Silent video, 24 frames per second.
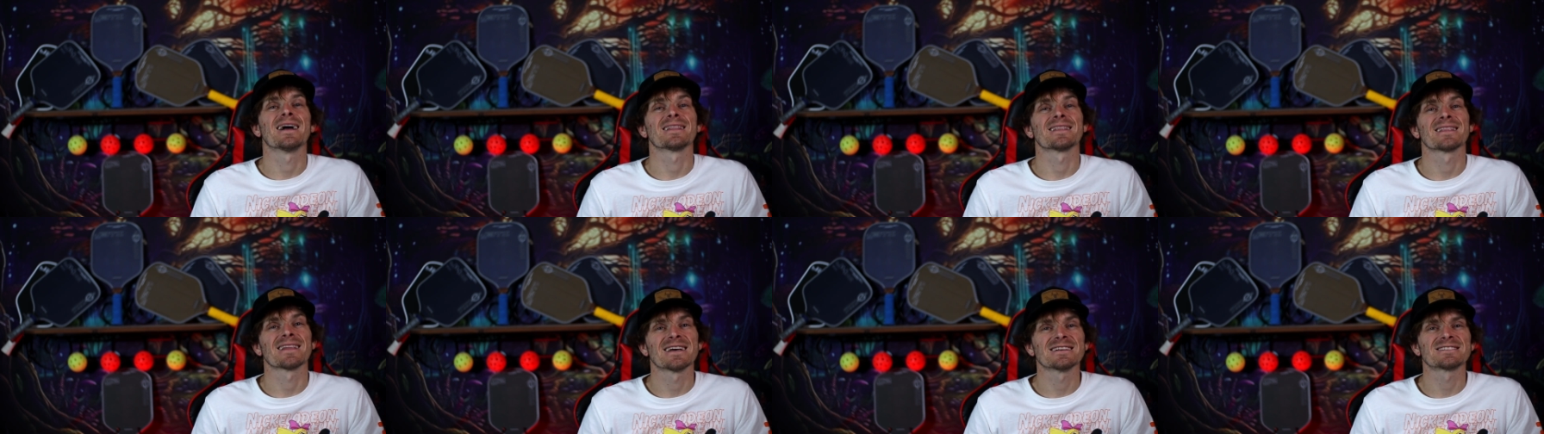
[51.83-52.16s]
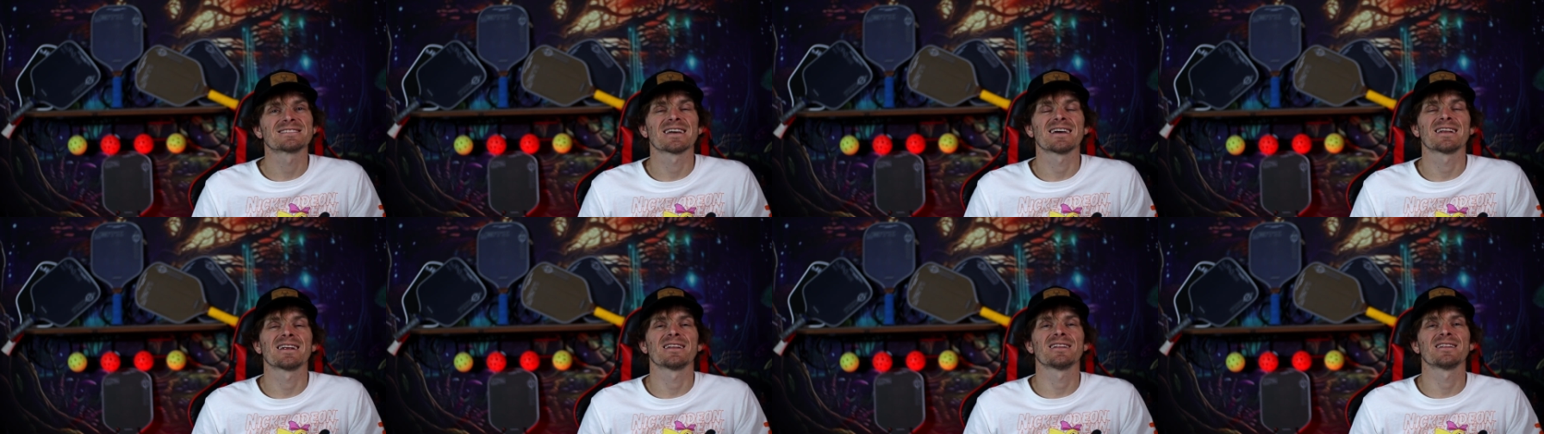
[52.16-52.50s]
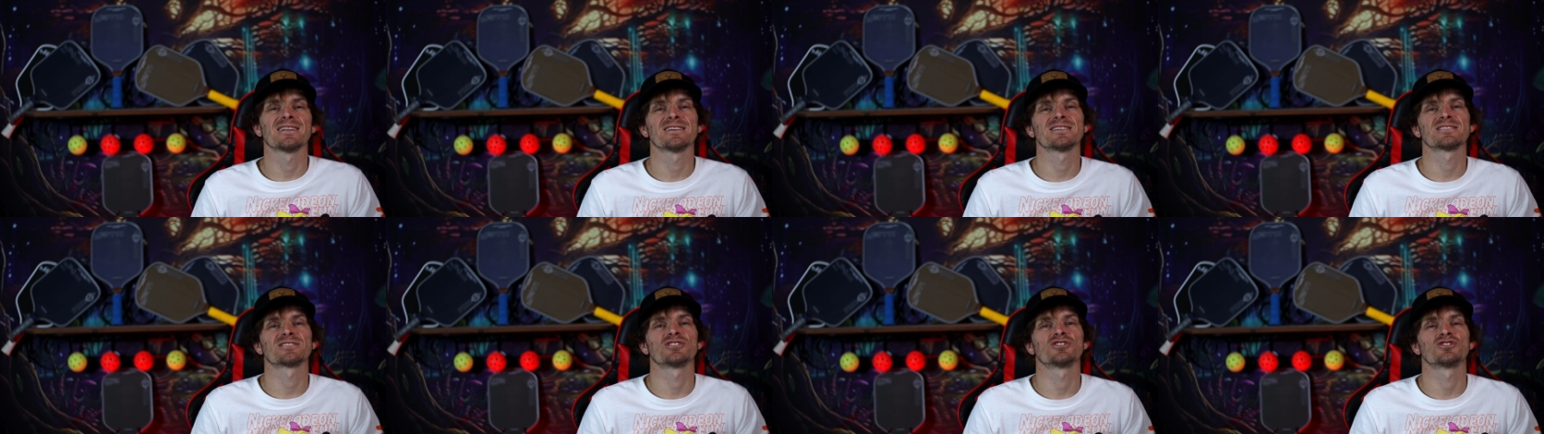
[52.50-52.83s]
let's get into
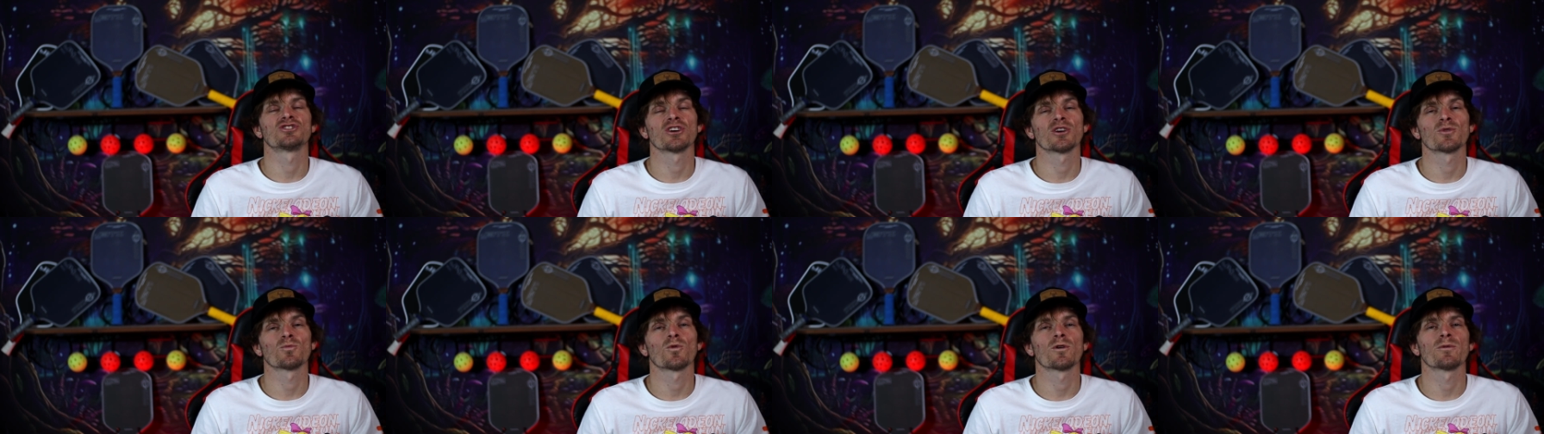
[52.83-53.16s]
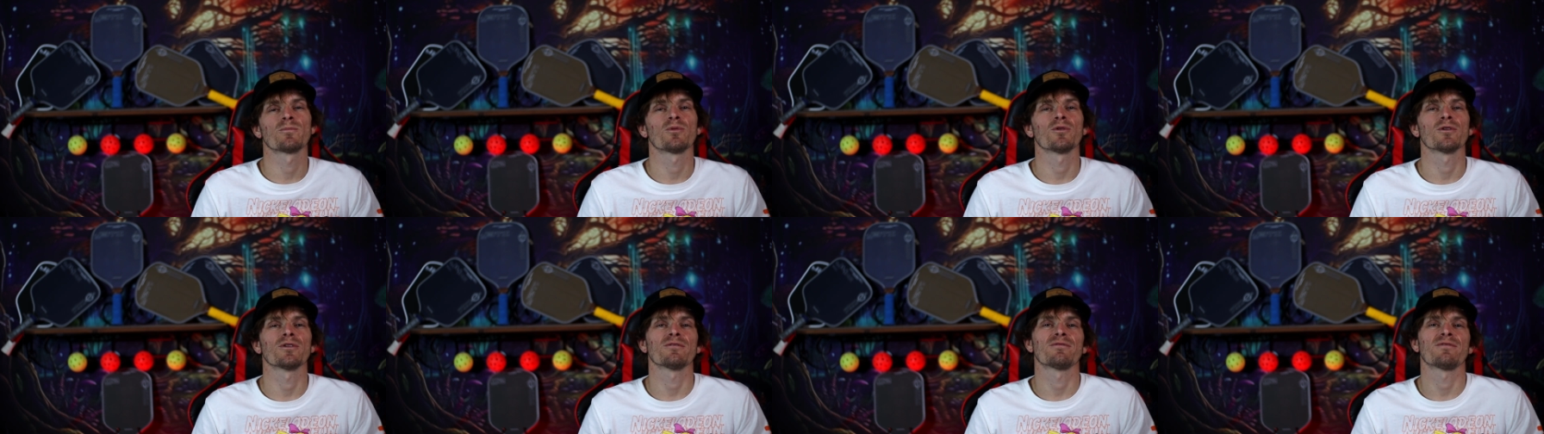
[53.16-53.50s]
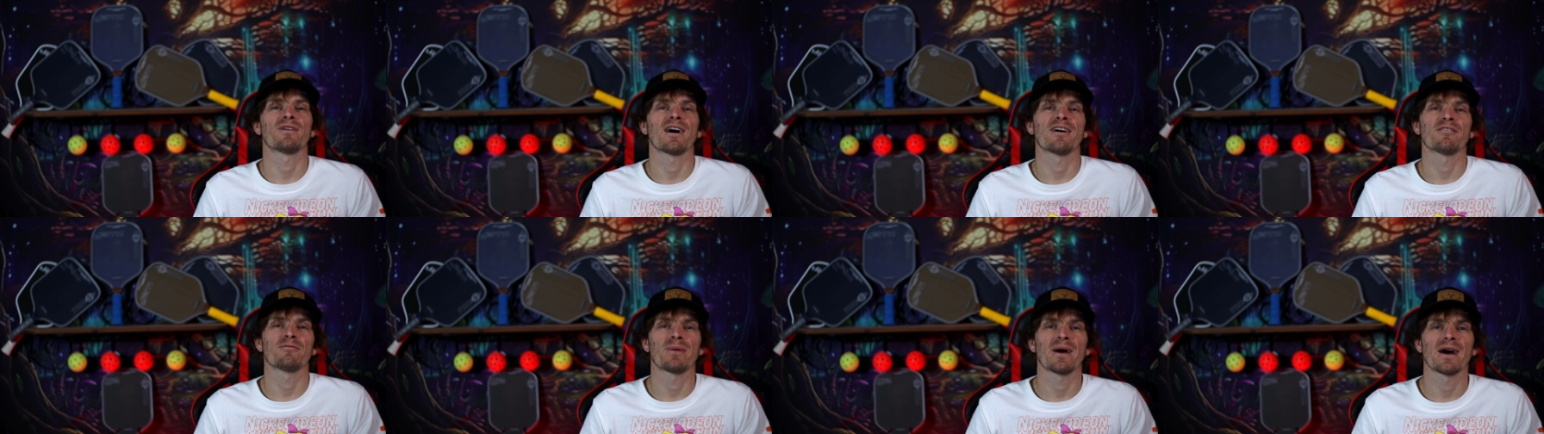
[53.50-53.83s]
this Gen
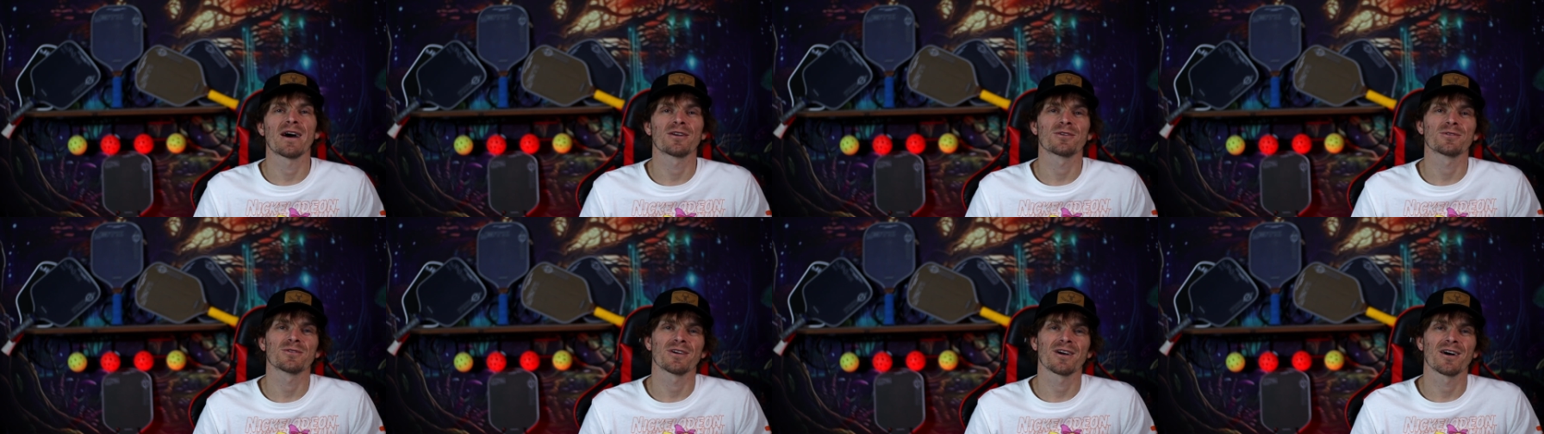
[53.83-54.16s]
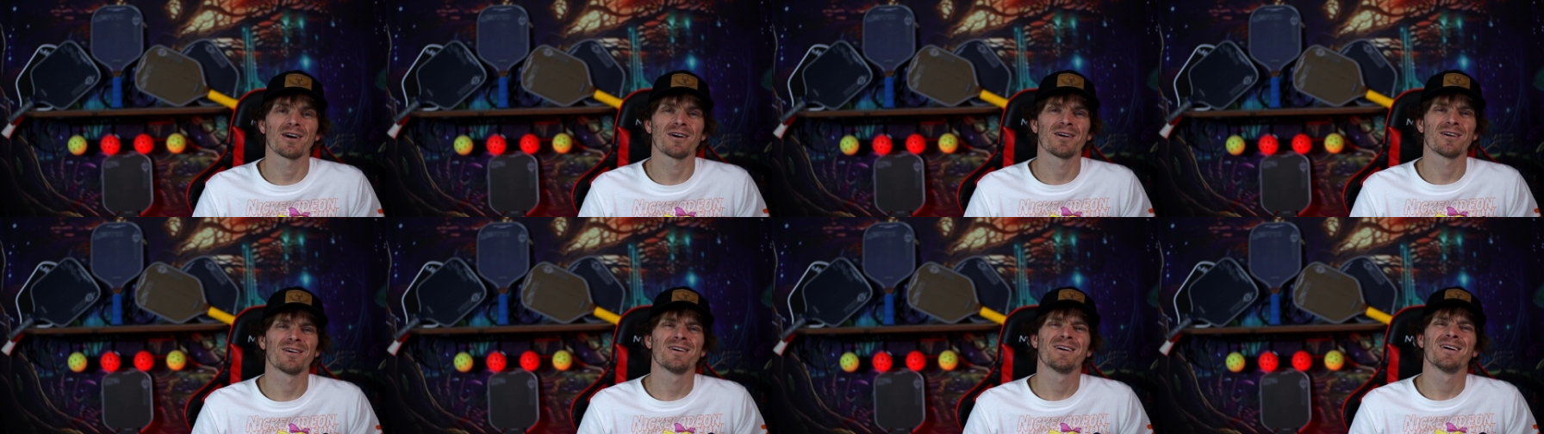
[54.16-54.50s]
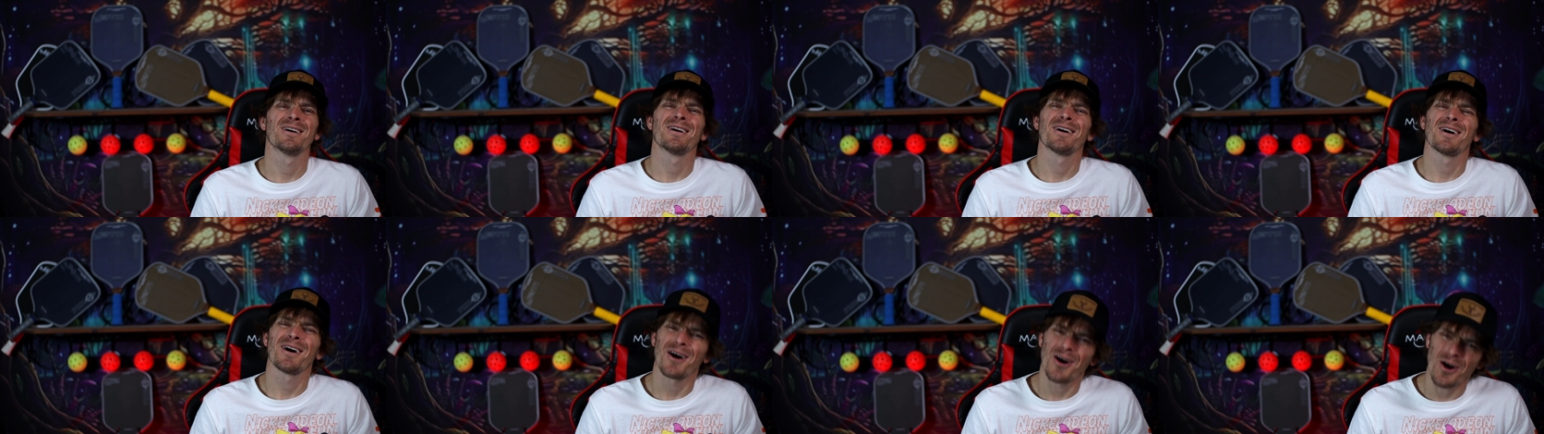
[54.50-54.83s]
1.5 paddle, y'all.
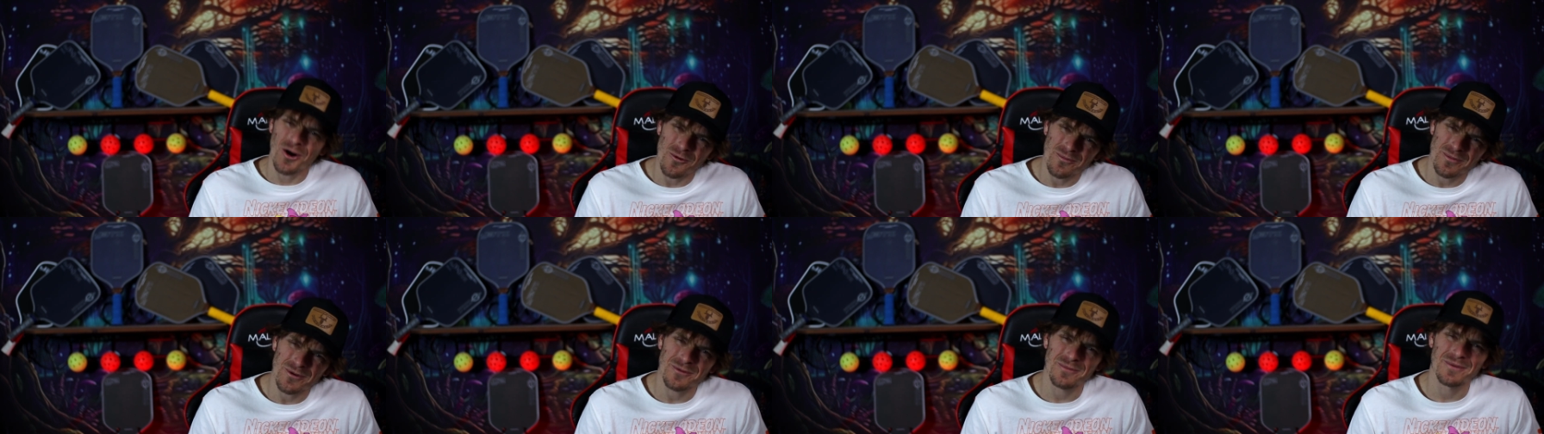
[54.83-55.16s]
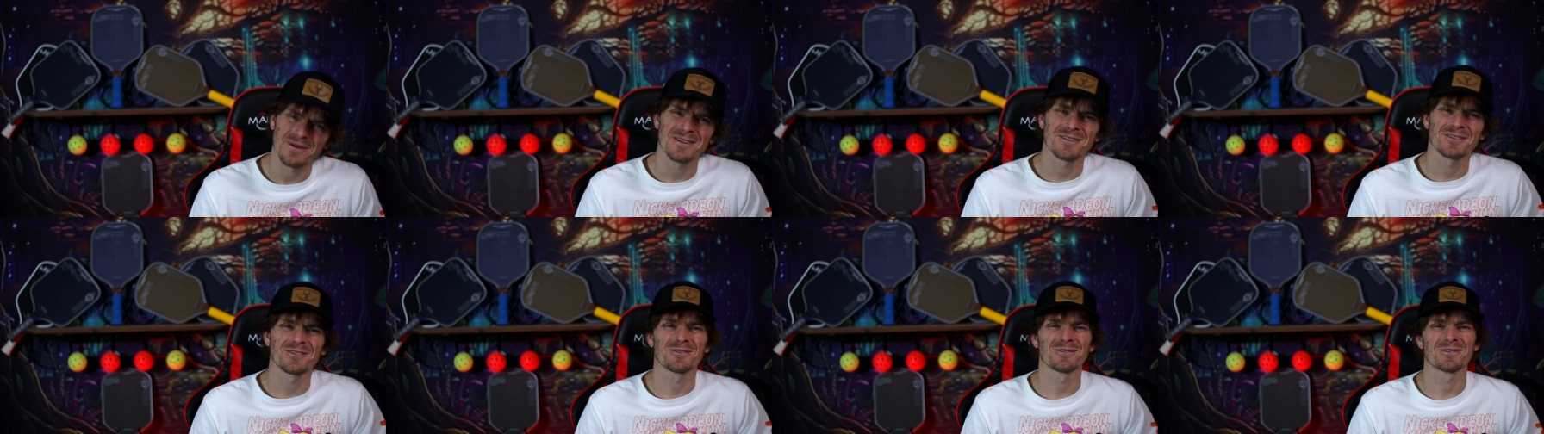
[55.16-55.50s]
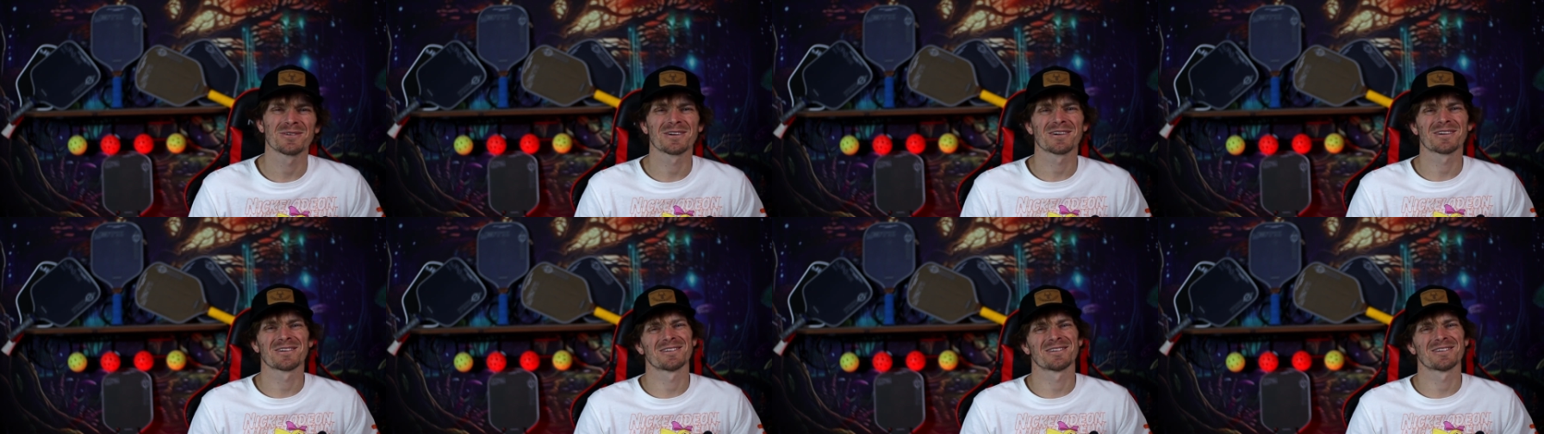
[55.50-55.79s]
Hope you've been doing